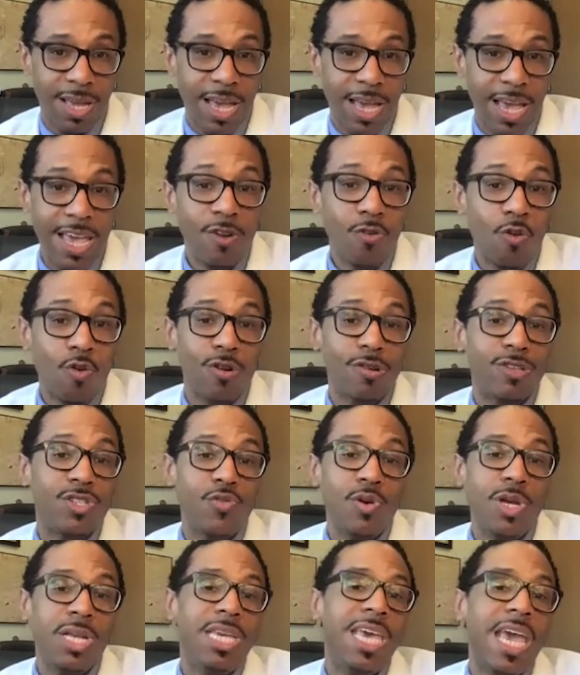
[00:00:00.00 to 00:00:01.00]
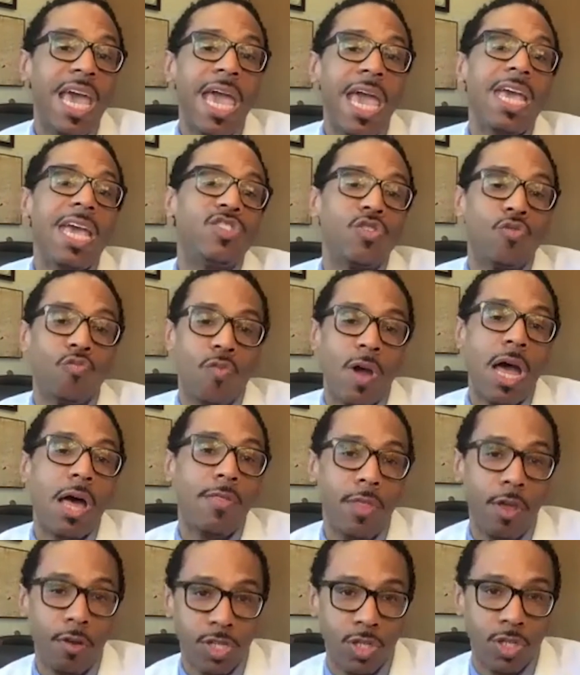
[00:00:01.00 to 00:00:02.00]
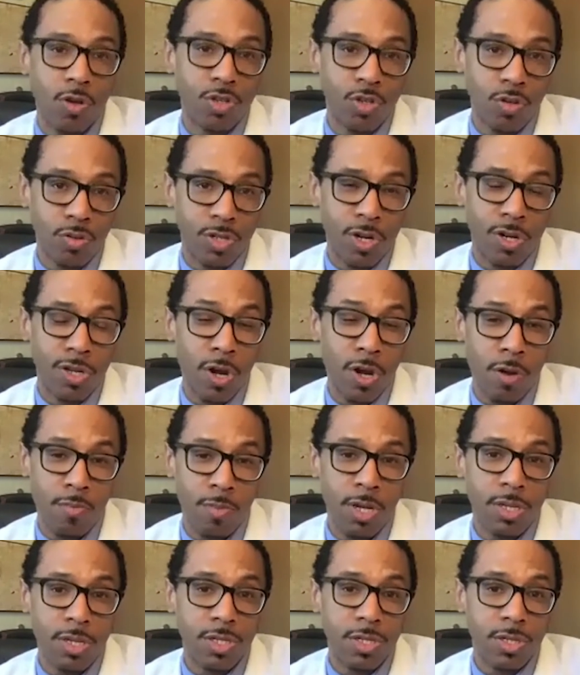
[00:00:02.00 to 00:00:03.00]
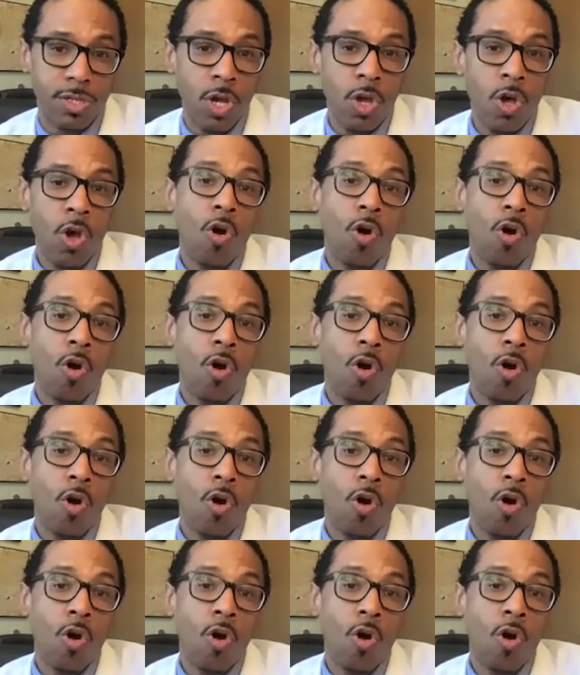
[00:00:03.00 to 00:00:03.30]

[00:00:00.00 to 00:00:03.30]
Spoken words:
in order to engage around those social determinants,